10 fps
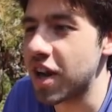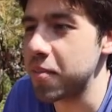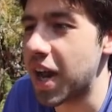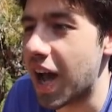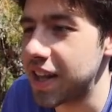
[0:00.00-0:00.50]
time
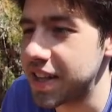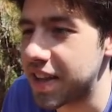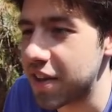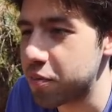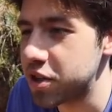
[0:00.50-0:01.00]
an allied
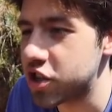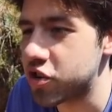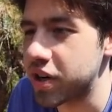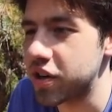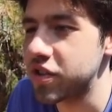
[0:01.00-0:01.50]
Death Wish
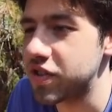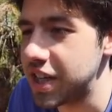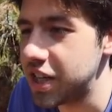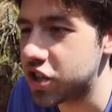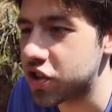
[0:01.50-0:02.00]
triggers,
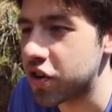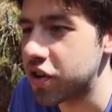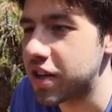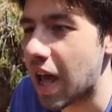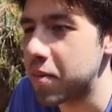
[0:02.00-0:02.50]
each
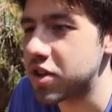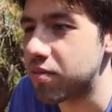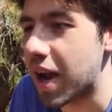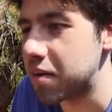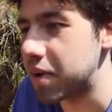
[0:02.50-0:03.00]
turn damage a
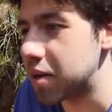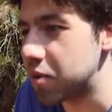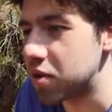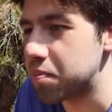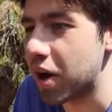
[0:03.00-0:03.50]
random enemy
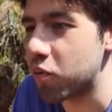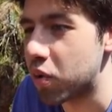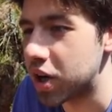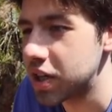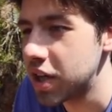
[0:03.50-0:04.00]
unit by
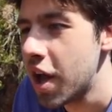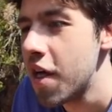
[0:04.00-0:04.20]
1.